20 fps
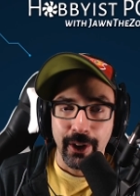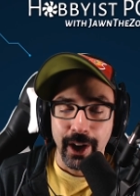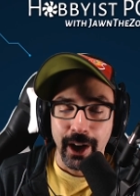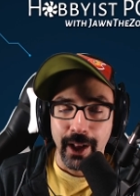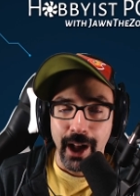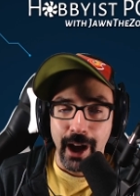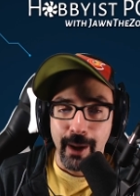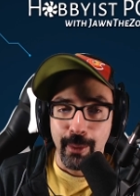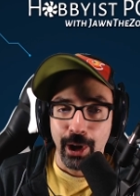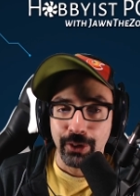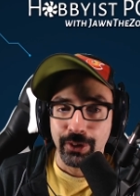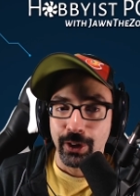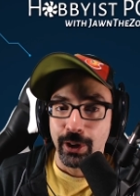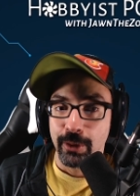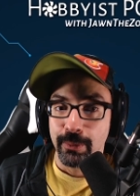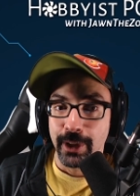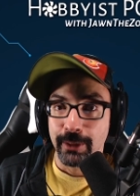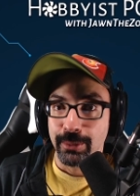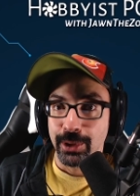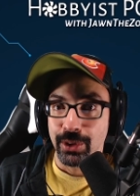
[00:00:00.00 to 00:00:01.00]
I'm also a
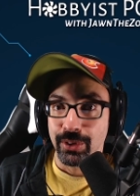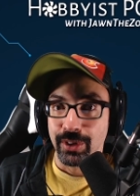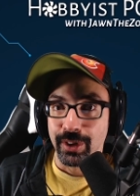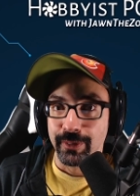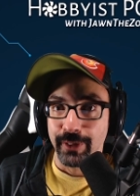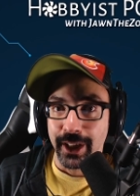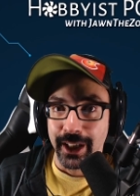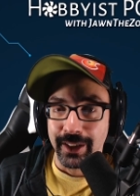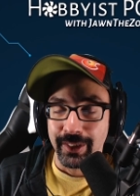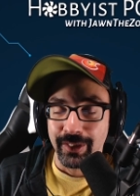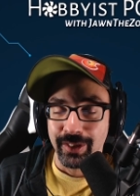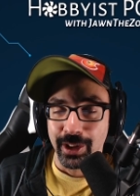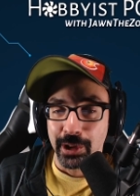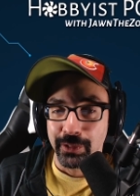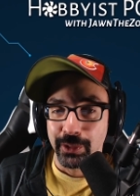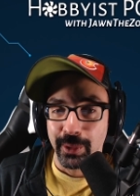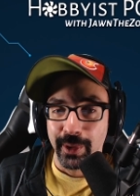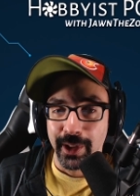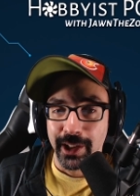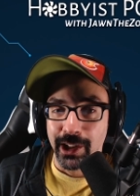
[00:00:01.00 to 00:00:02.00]
big music fan, so if
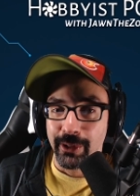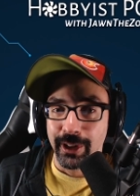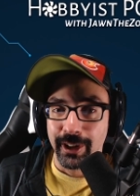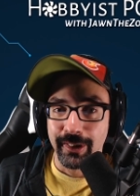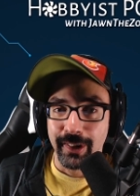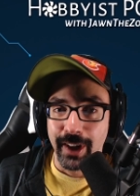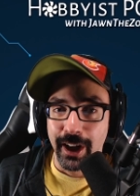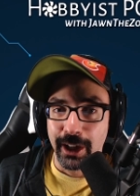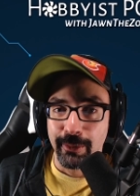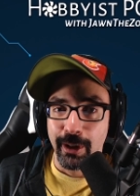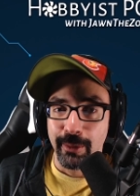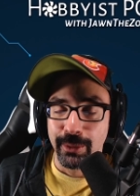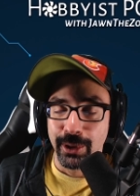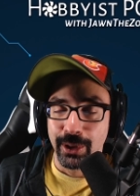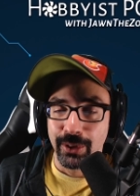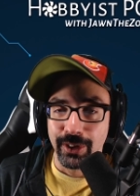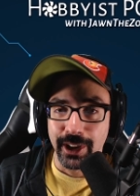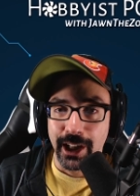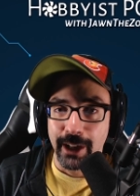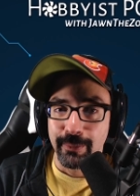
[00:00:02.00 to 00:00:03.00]
you want to go in and talk about
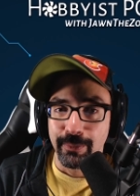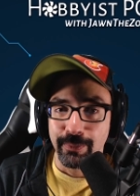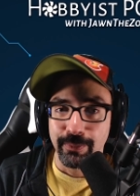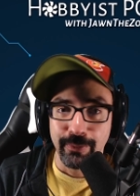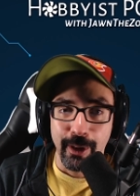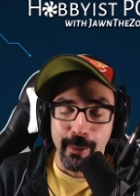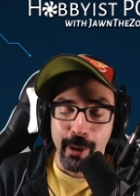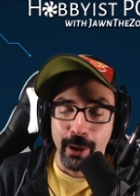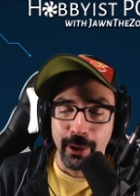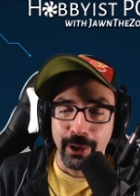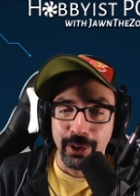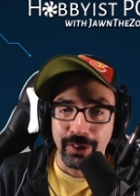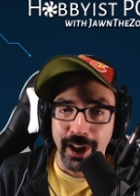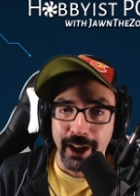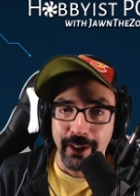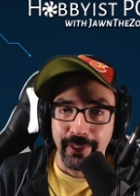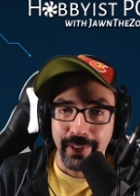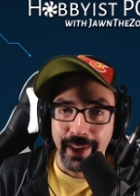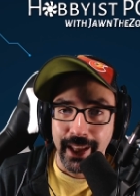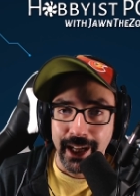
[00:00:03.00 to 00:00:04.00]
music, I'm, I'm always
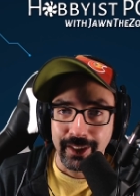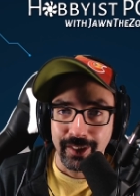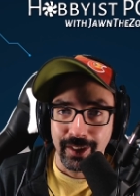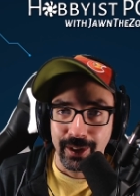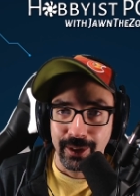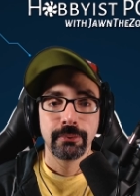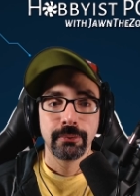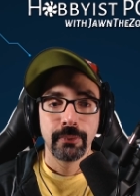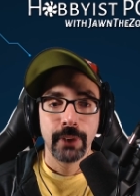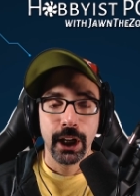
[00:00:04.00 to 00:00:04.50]
down with that too.